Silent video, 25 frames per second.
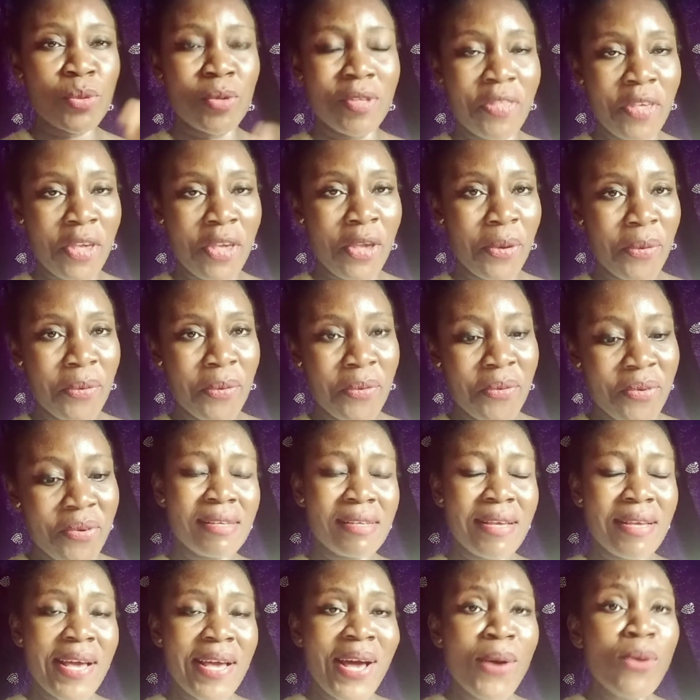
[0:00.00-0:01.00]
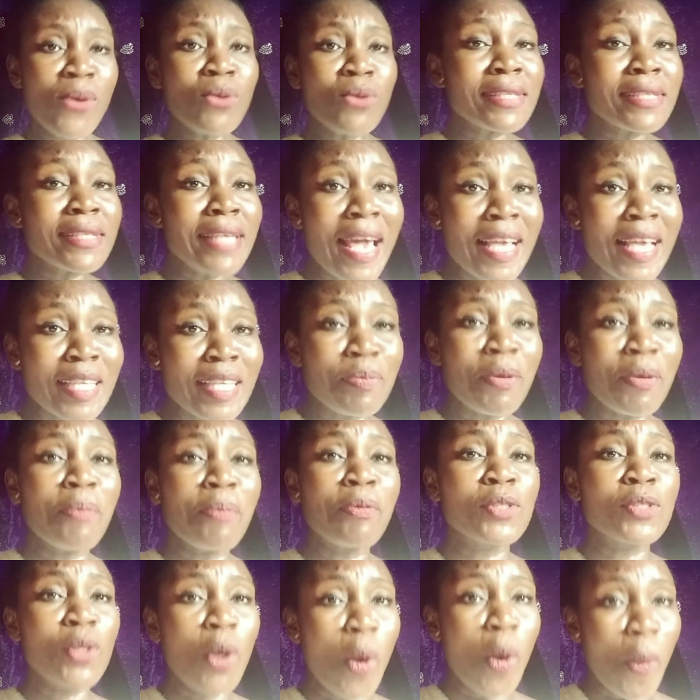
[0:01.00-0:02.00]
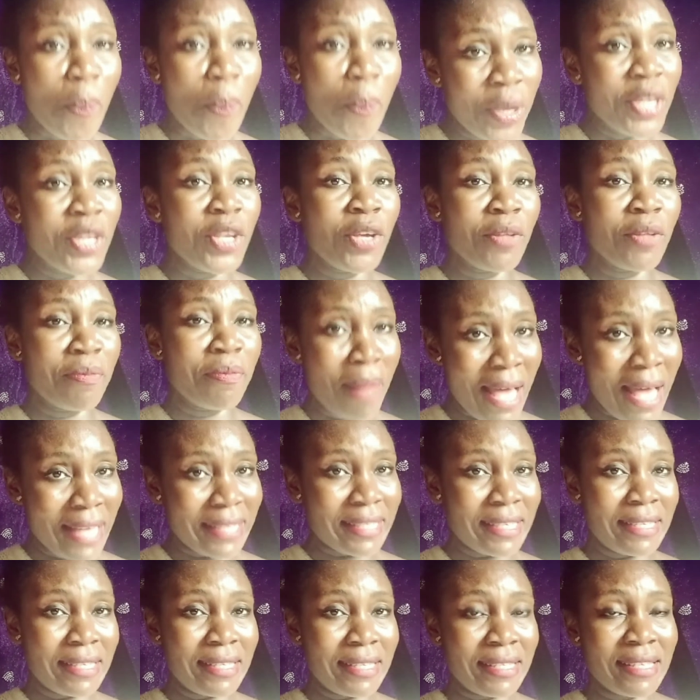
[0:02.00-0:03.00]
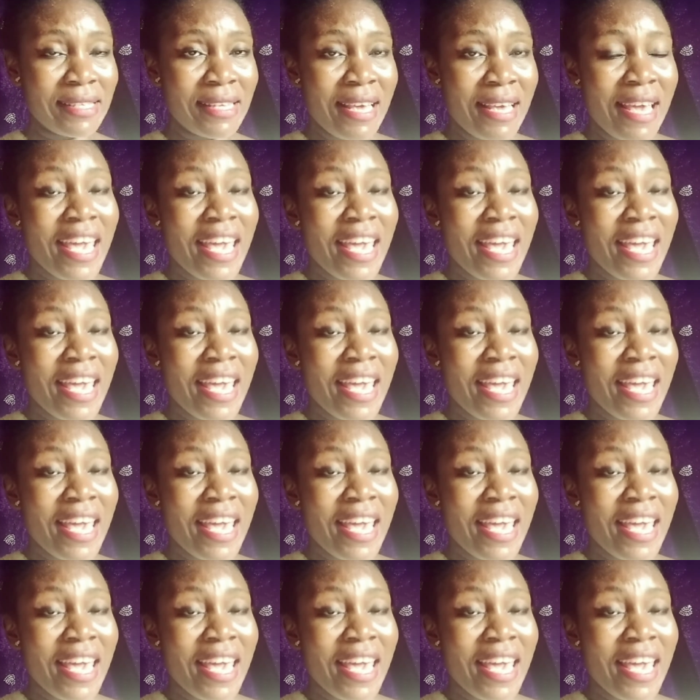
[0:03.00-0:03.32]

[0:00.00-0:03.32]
with you. Who says people's opinion matters?